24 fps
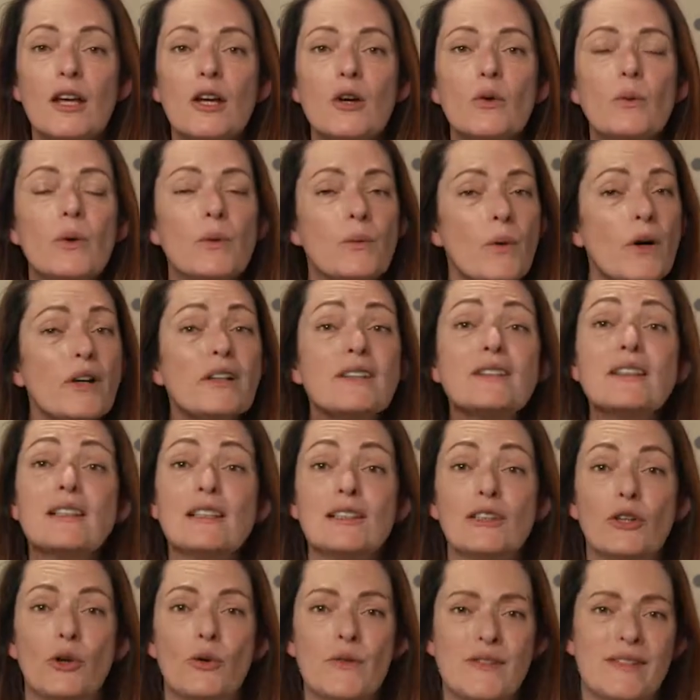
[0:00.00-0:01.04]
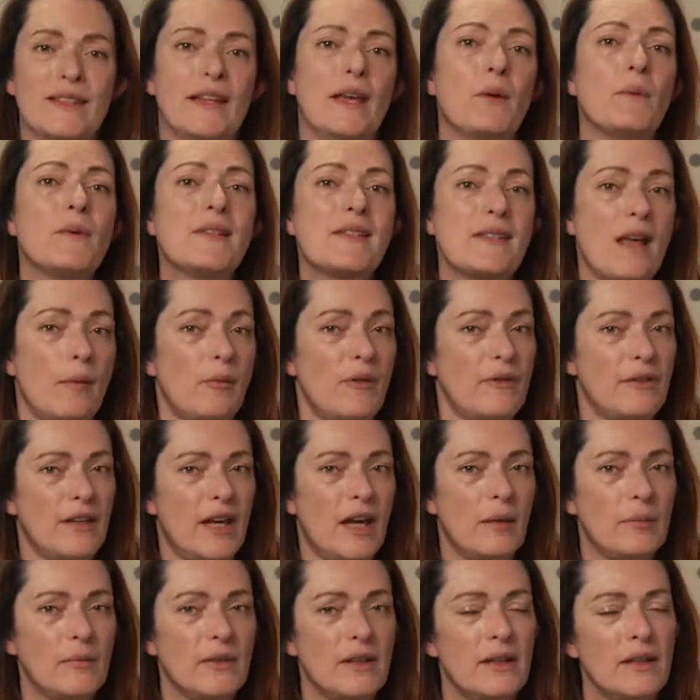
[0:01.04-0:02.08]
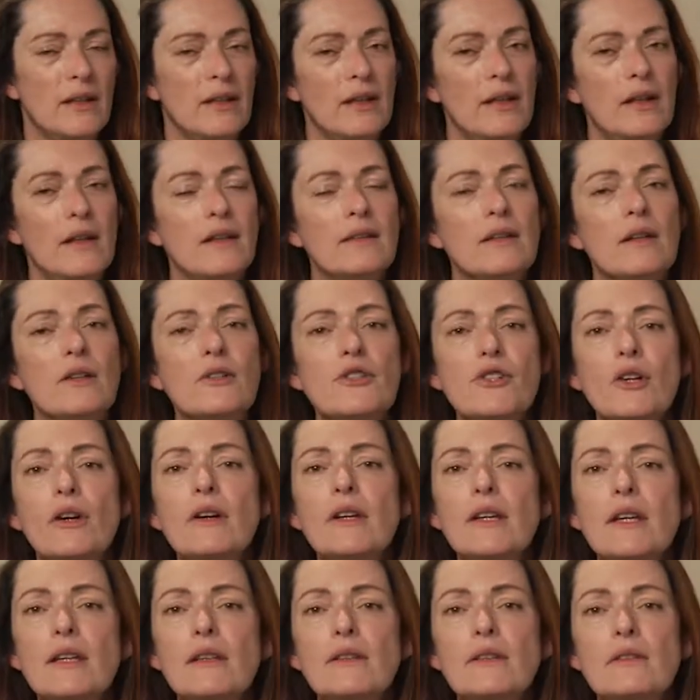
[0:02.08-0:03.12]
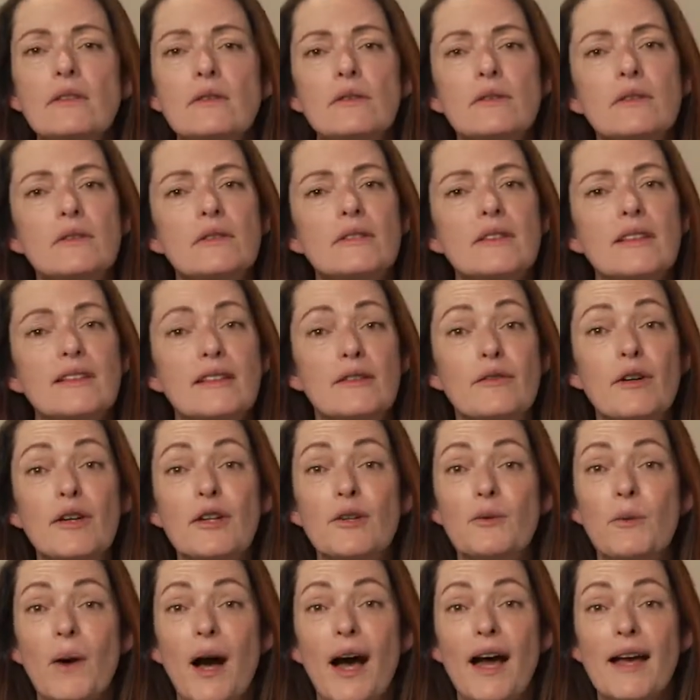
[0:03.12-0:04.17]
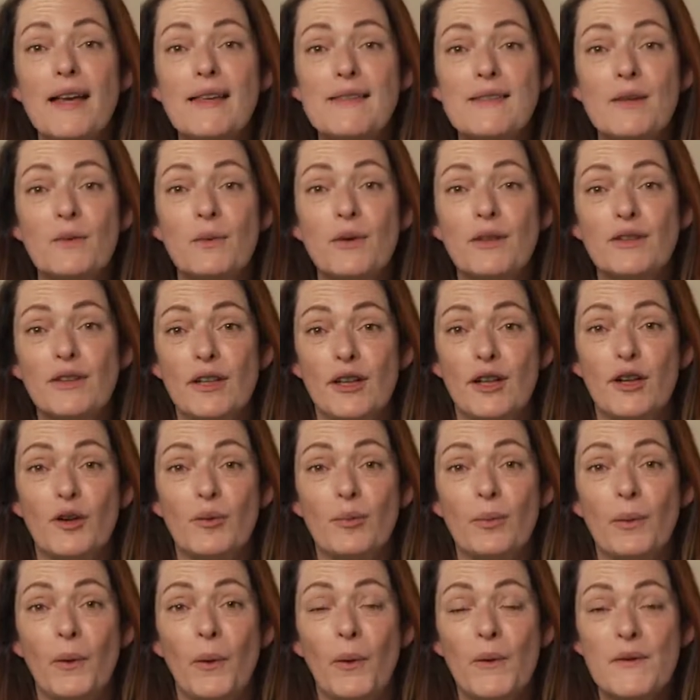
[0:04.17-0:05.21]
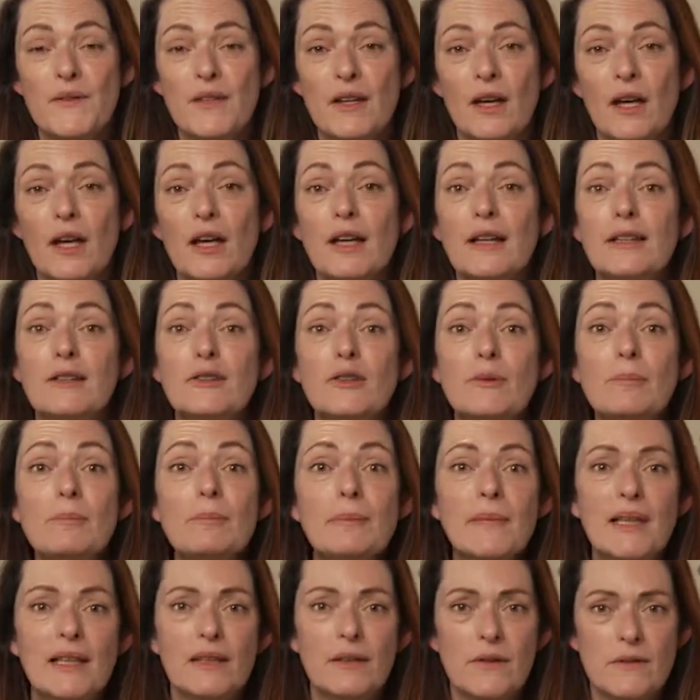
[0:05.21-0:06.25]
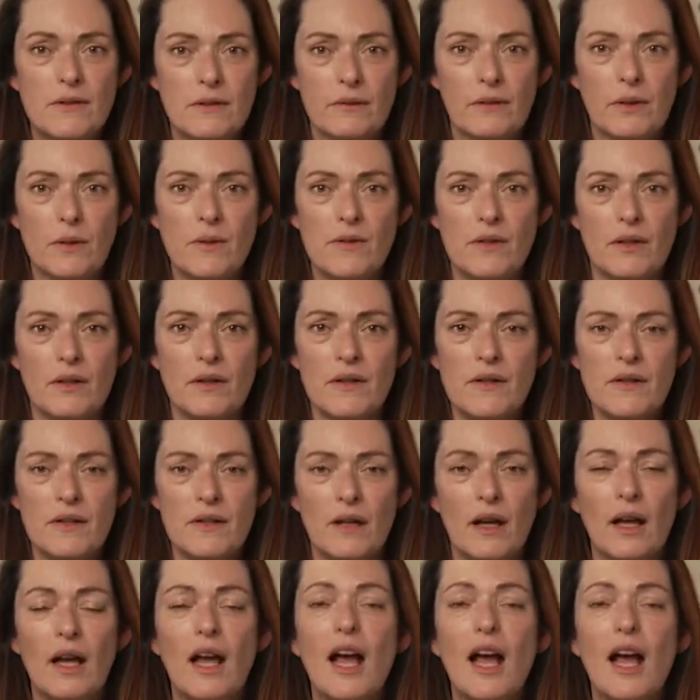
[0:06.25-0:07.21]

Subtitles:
We worked closely with some of them in their journey to deliver UIs written in Compose to millions of users,